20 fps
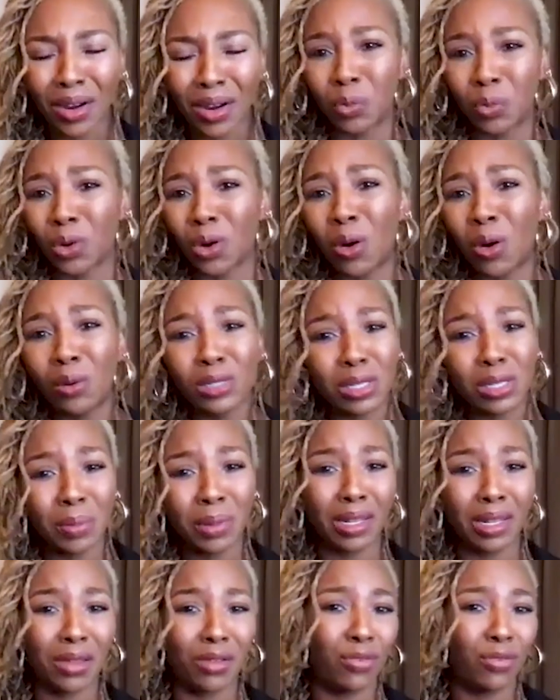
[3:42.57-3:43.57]
We're
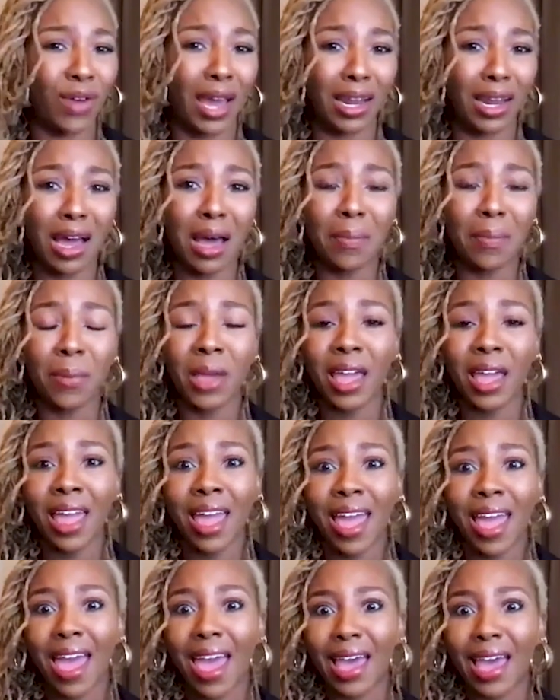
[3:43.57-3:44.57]
ultimately fed up,
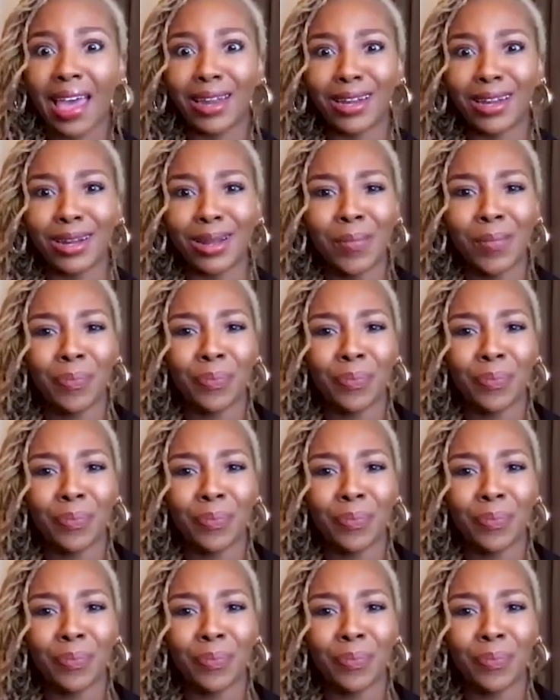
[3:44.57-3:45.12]
and